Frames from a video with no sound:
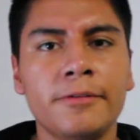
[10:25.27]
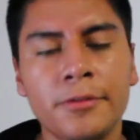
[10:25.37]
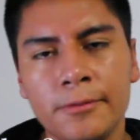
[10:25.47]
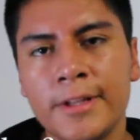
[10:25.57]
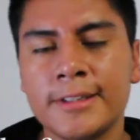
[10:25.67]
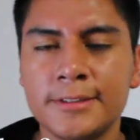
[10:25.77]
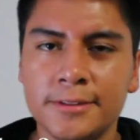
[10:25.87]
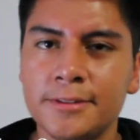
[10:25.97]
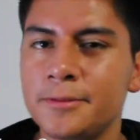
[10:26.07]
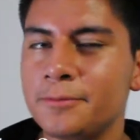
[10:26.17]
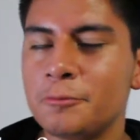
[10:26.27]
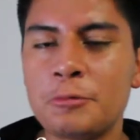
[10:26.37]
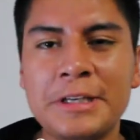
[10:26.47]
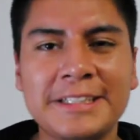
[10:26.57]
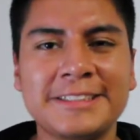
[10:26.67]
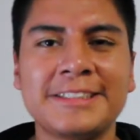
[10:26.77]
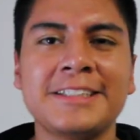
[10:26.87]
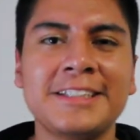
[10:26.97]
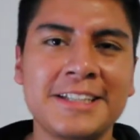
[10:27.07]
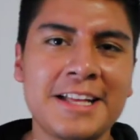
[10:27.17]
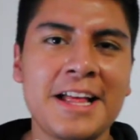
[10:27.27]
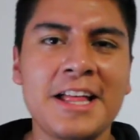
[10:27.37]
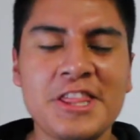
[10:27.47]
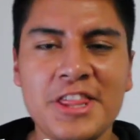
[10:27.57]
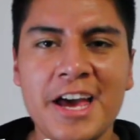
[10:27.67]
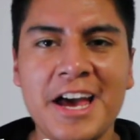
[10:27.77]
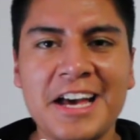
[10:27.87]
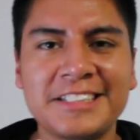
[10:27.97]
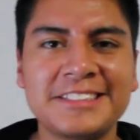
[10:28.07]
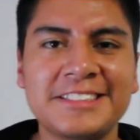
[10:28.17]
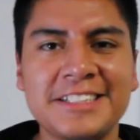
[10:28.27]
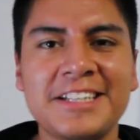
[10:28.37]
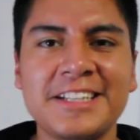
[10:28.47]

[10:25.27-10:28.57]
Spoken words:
next weeks that